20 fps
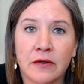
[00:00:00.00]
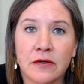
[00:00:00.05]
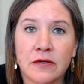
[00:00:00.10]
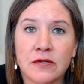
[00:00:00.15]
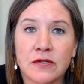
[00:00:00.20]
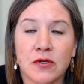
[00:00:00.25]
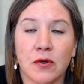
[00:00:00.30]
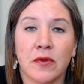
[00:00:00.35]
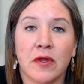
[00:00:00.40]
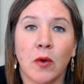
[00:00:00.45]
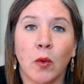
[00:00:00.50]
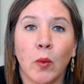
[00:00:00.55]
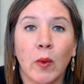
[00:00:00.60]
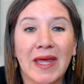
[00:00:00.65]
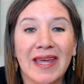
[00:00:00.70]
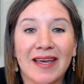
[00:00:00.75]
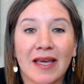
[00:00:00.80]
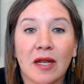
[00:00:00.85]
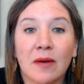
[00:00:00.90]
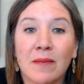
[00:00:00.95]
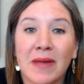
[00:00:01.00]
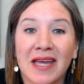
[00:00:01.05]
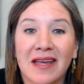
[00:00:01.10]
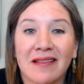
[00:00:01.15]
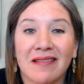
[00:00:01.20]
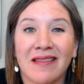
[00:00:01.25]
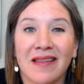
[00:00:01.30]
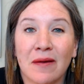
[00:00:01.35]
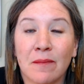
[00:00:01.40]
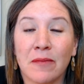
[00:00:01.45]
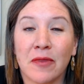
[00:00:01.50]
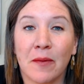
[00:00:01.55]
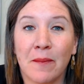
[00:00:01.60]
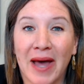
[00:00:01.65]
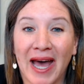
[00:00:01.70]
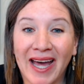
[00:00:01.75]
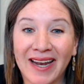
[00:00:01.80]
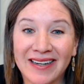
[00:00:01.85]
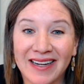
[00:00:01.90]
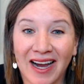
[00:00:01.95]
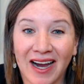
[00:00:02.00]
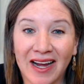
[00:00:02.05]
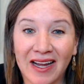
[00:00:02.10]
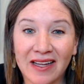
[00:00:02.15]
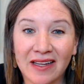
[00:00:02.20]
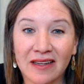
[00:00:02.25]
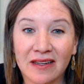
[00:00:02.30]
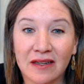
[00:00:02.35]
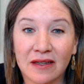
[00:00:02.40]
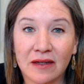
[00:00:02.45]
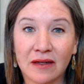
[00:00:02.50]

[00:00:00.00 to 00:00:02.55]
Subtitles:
so that we can make them the bad guy.